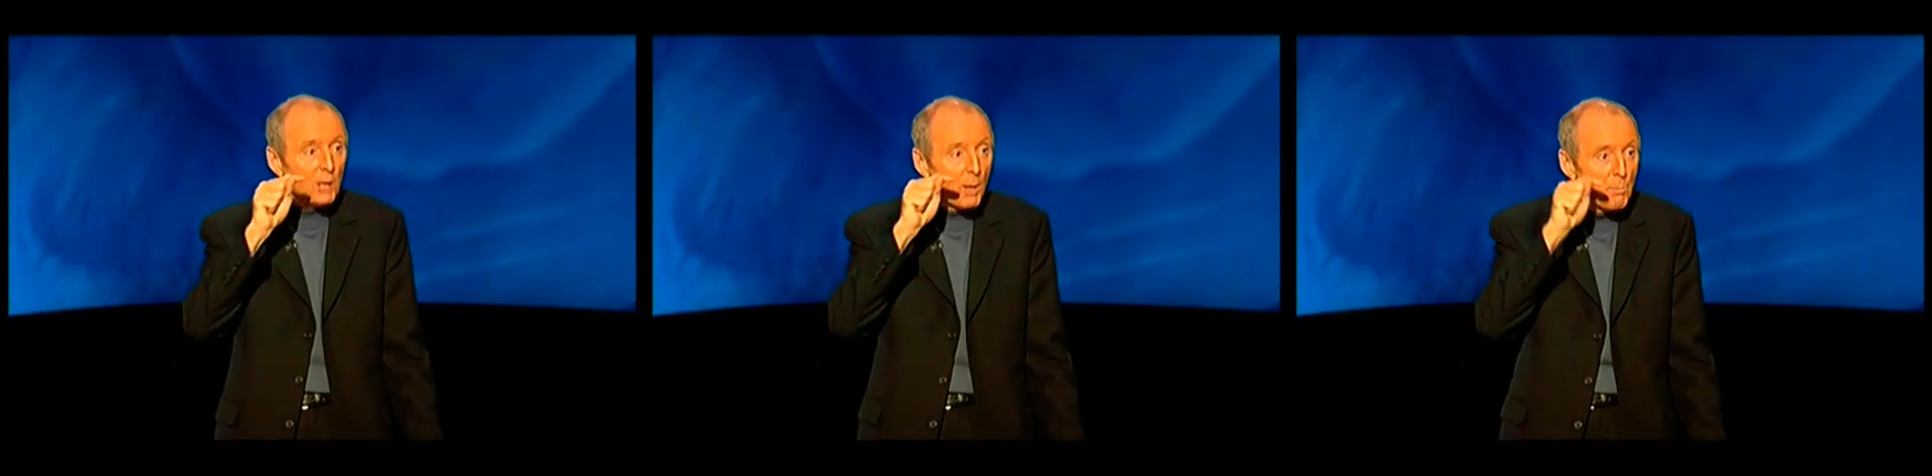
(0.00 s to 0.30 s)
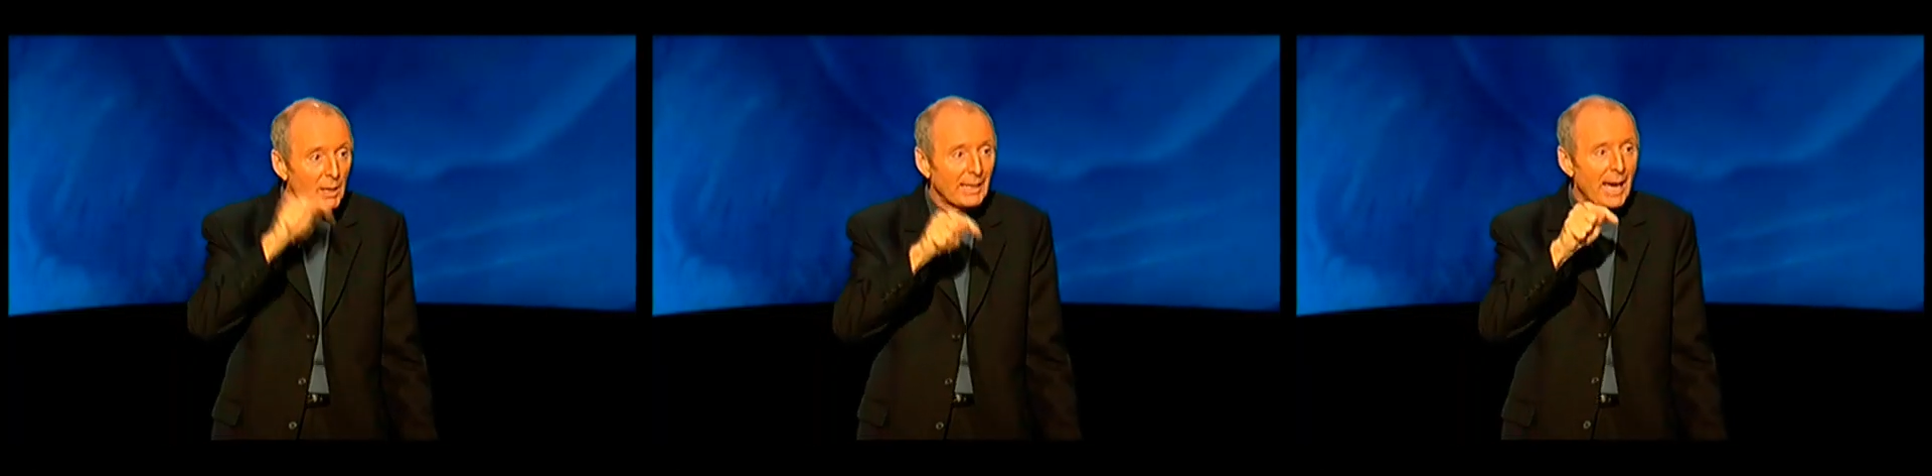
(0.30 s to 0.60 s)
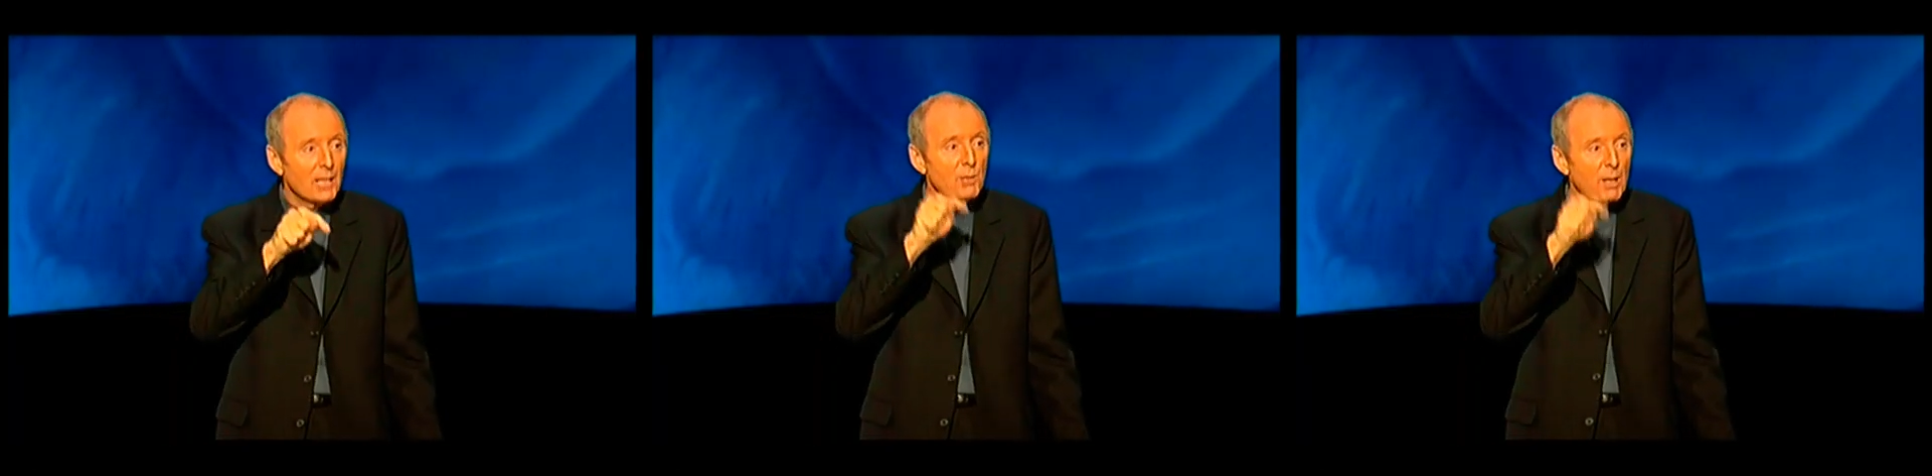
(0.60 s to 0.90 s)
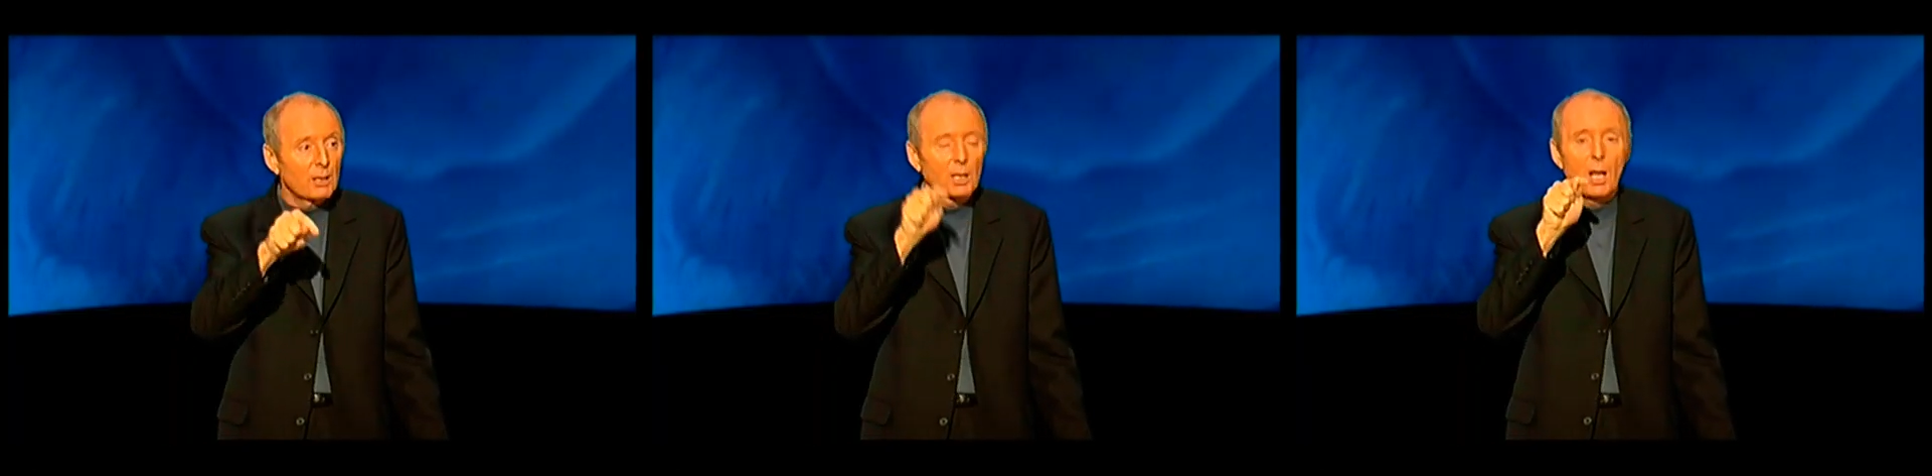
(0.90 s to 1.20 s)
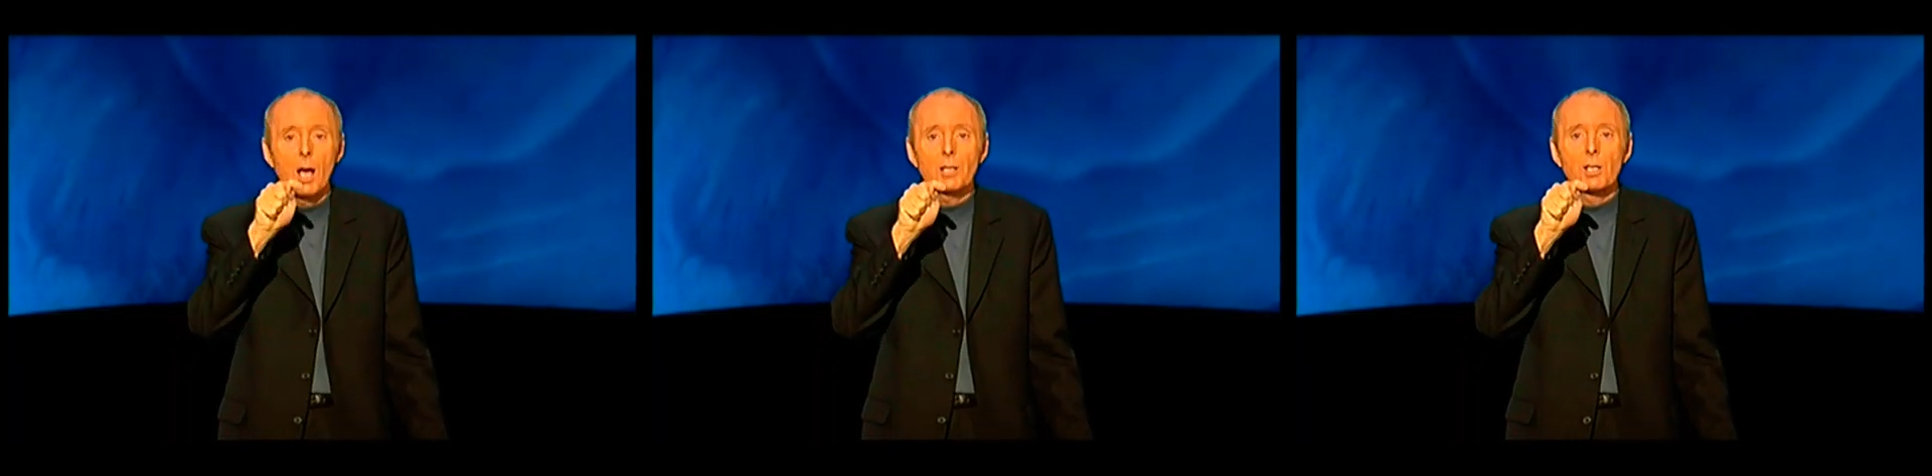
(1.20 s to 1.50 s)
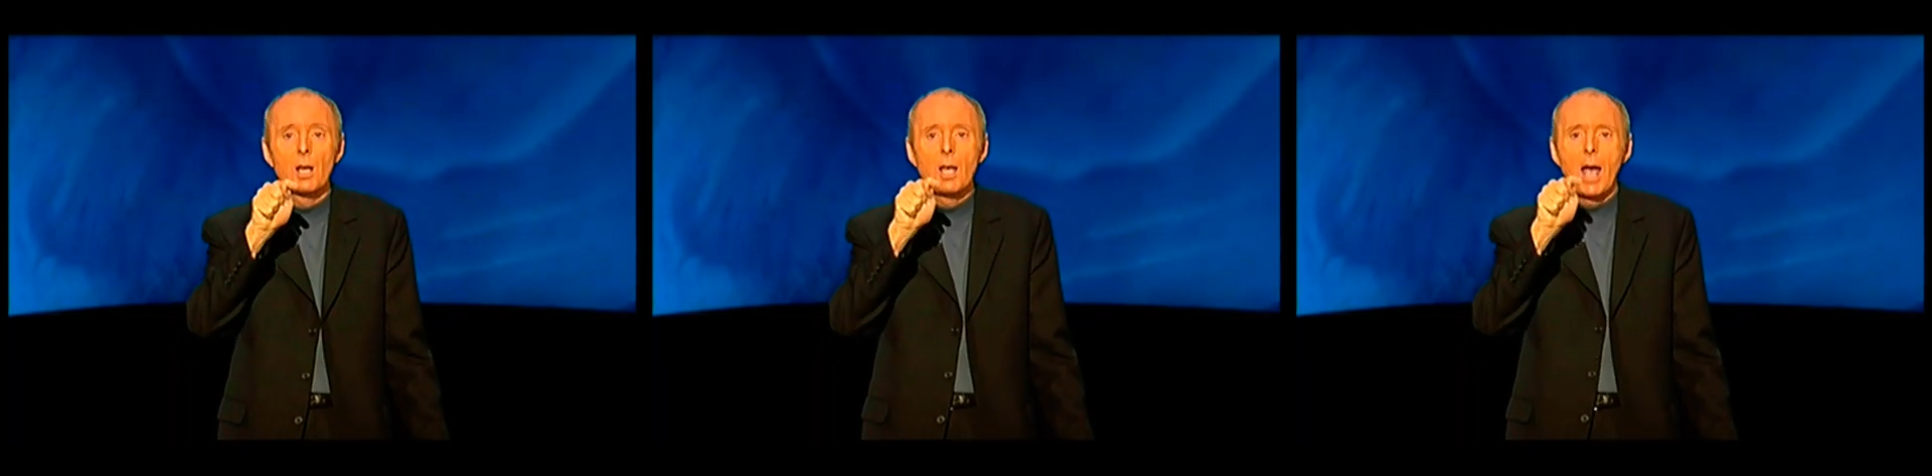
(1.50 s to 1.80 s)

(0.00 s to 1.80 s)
fact, I'm middle-aged, middle class,